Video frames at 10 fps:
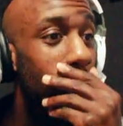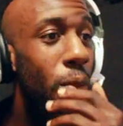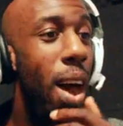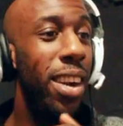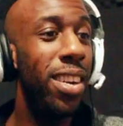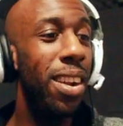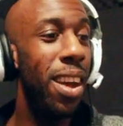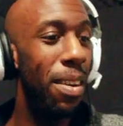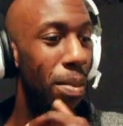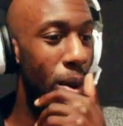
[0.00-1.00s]
Watch it,
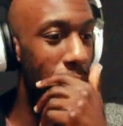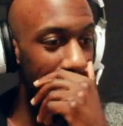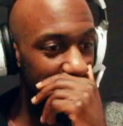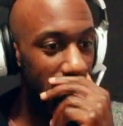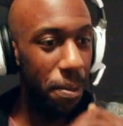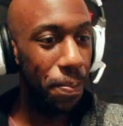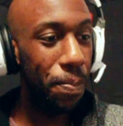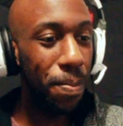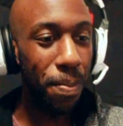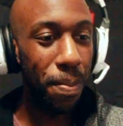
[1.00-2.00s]
old boy.
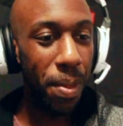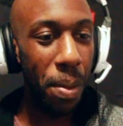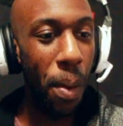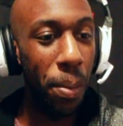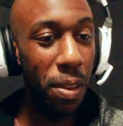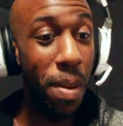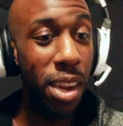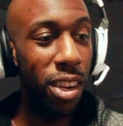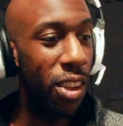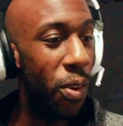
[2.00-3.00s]
Come these
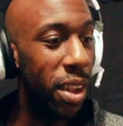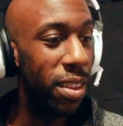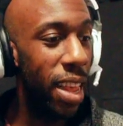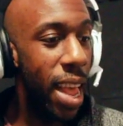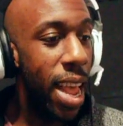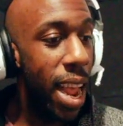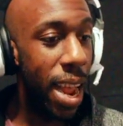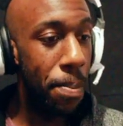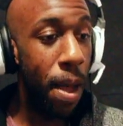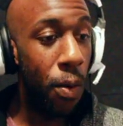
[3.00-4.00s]
magic tokens,
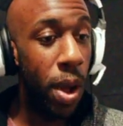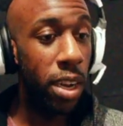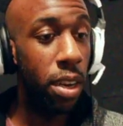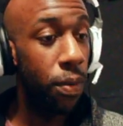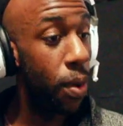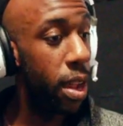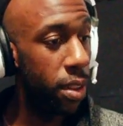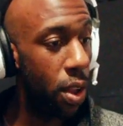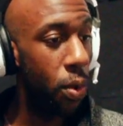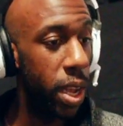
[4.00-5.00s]
hid by witch,
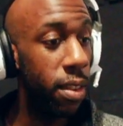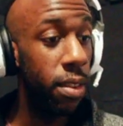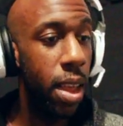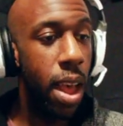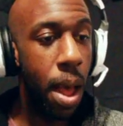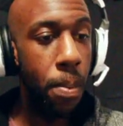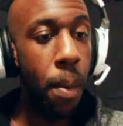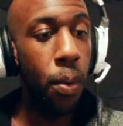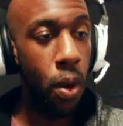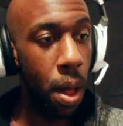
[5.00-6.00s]
find tokens, and
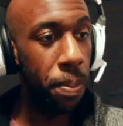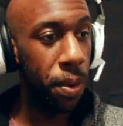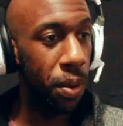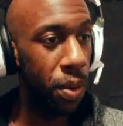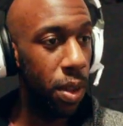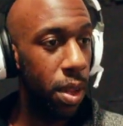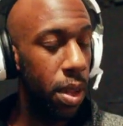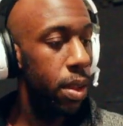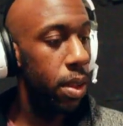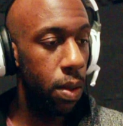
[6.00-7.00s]
Mumbo help you.
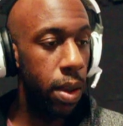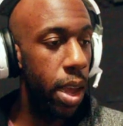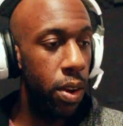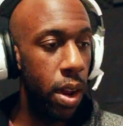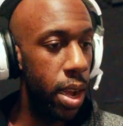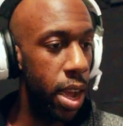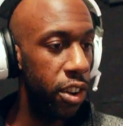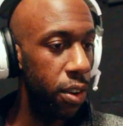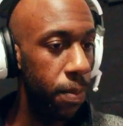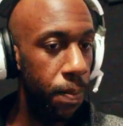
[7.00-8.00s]
Okay, dude, I
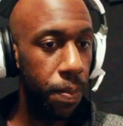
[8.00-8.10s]
got you.